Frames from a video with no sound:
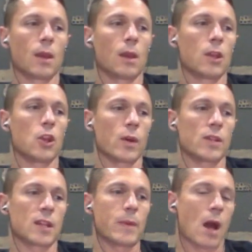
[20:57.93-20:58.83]
he
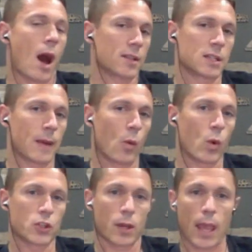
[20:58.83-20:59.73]
said, be honest about
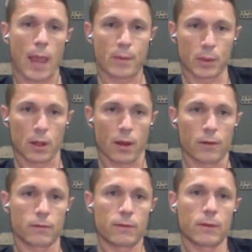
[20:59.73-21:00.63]
what you're capable
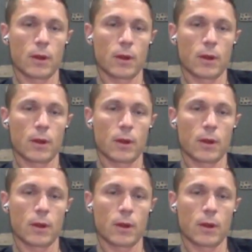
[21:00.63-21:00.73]
of,